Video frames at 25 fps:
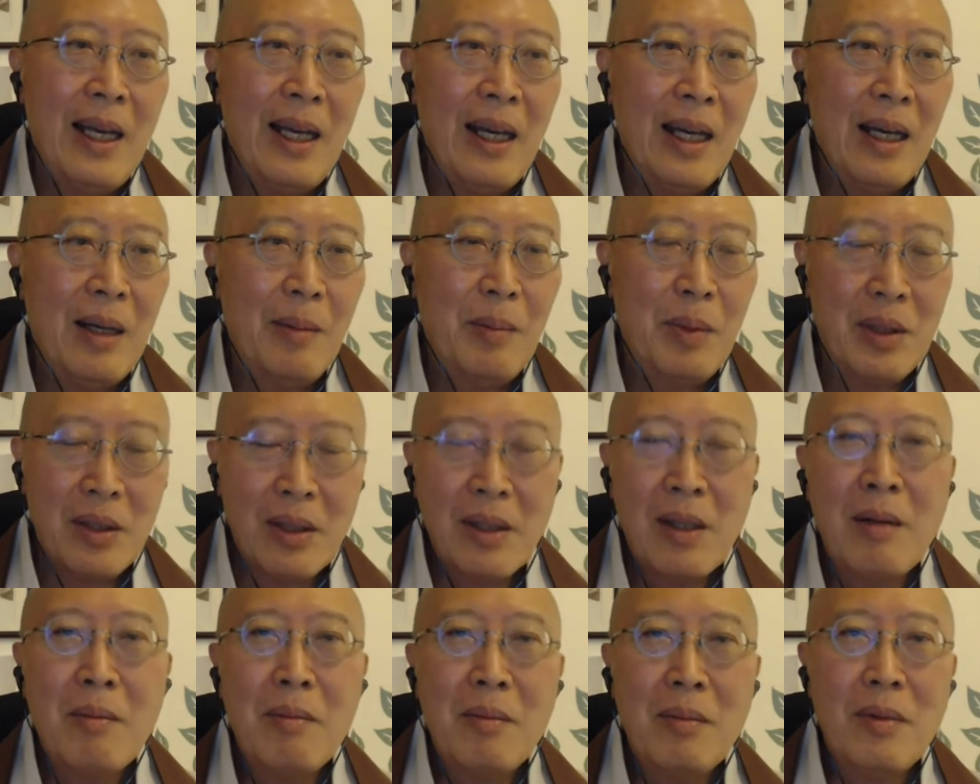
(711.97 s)

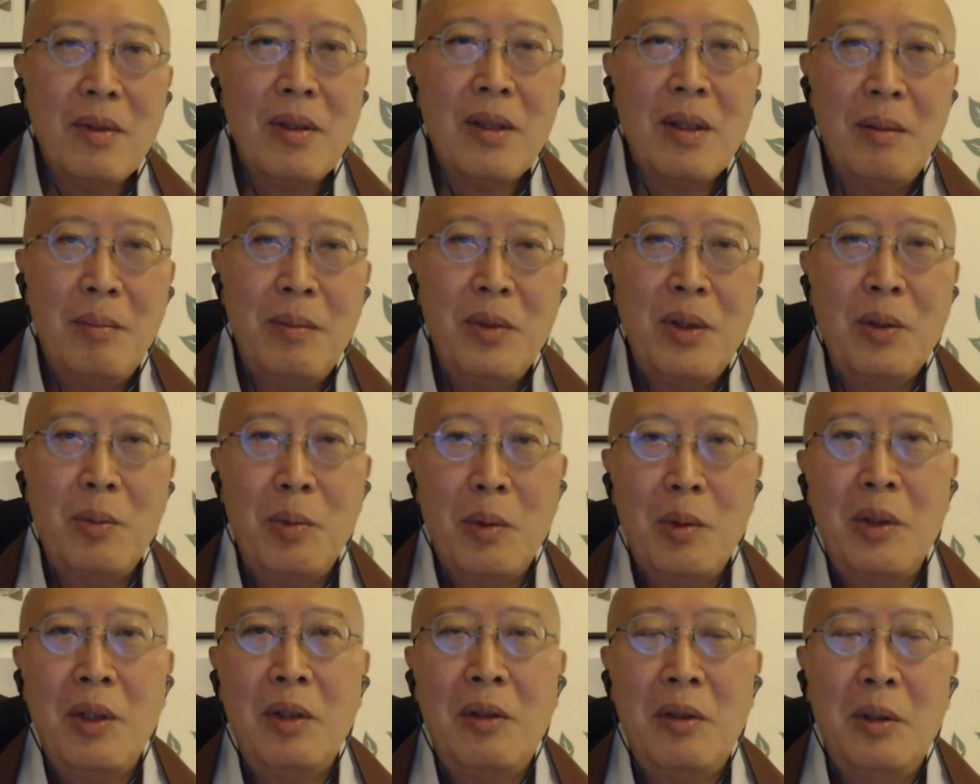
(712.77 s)
But some
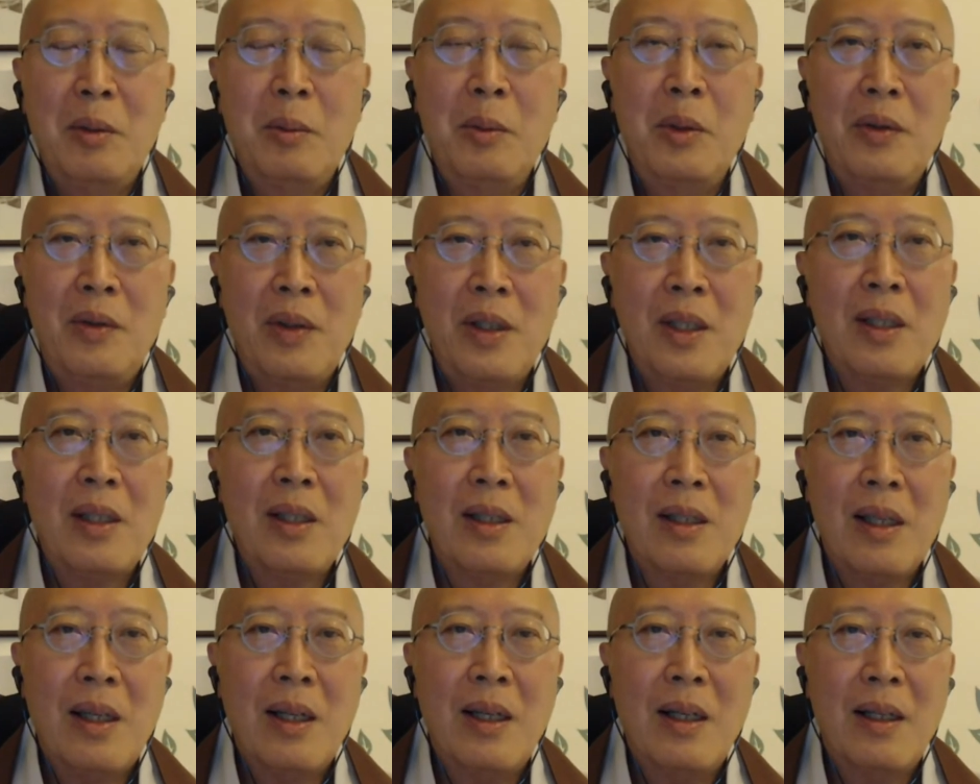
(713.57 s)
superhero
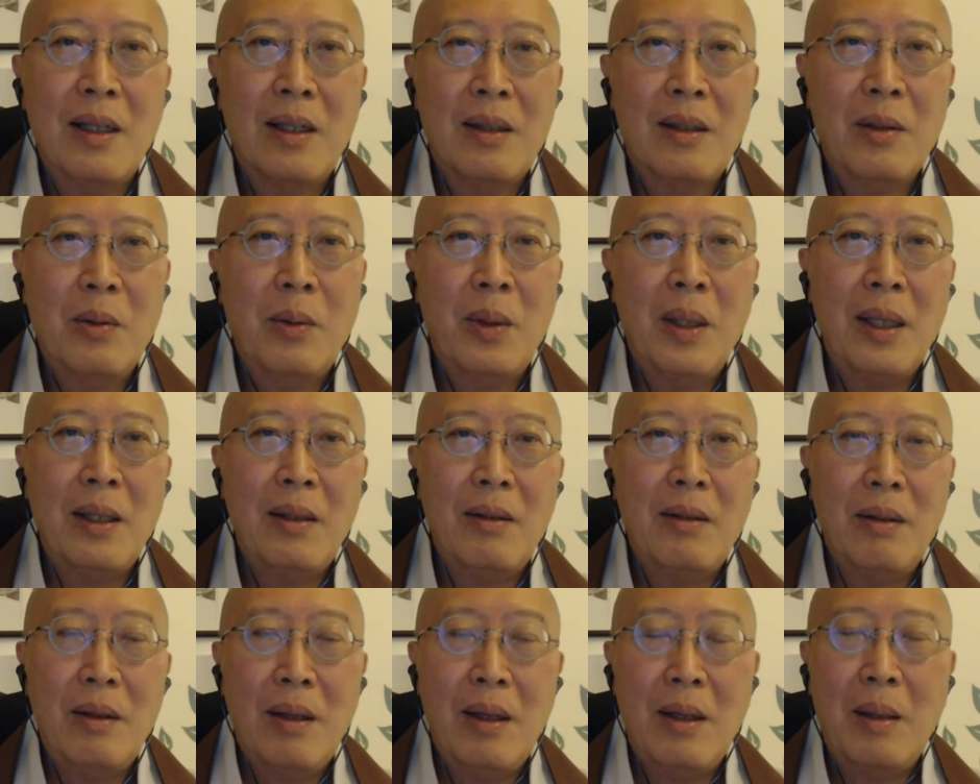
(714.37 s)
movies are
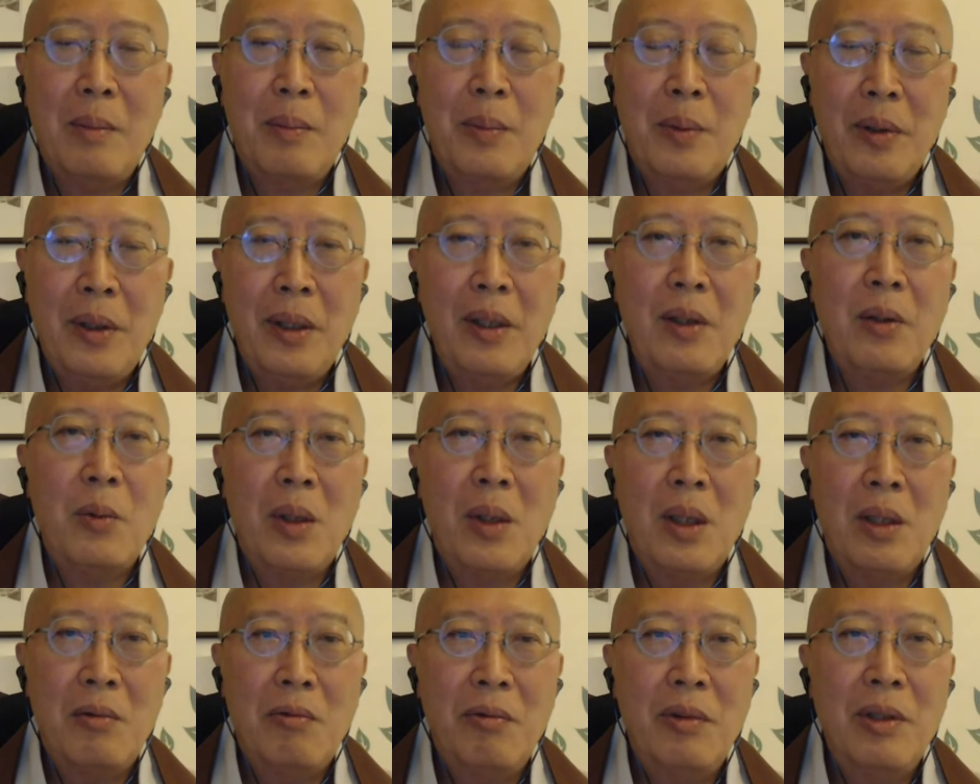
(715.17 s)
pretty
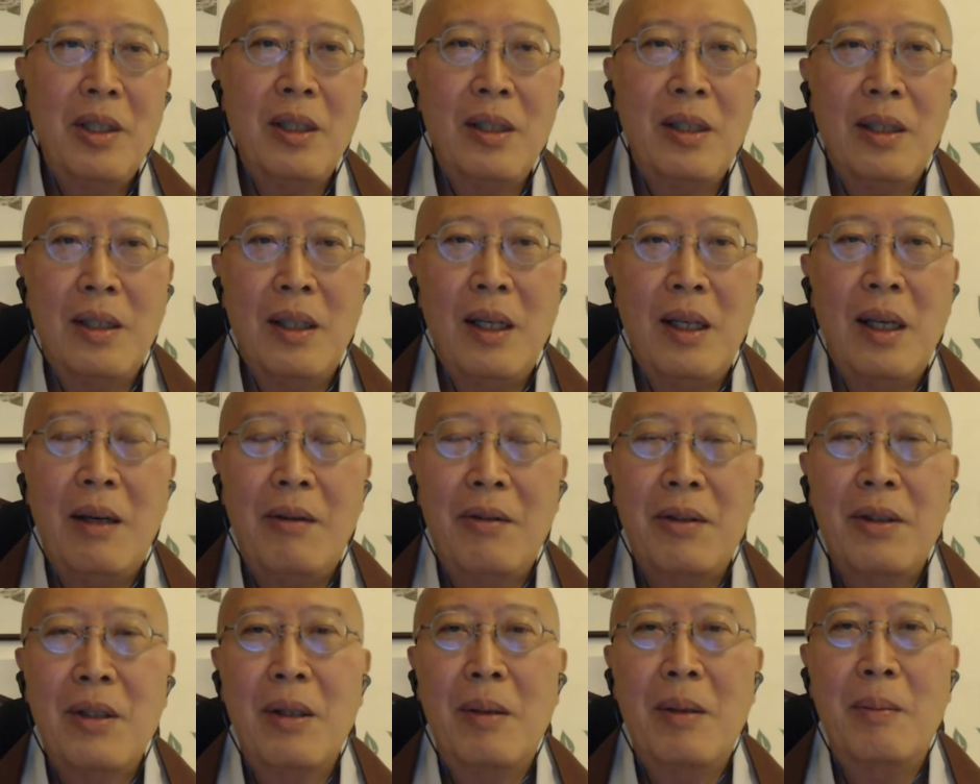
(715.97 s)
well written,
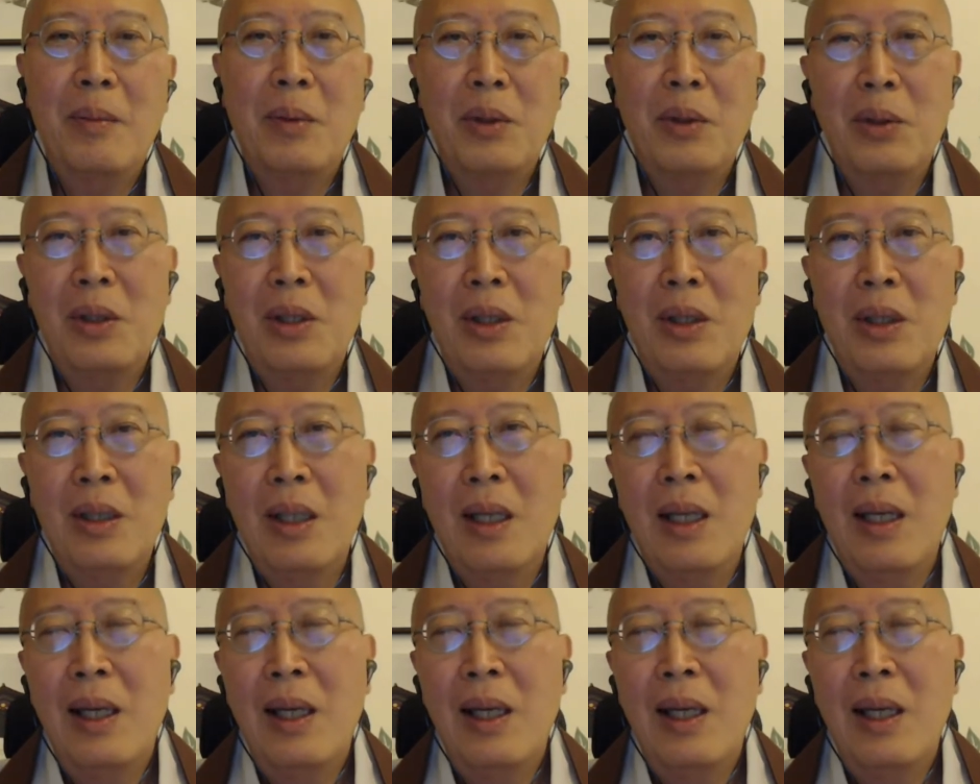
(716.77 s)
have some good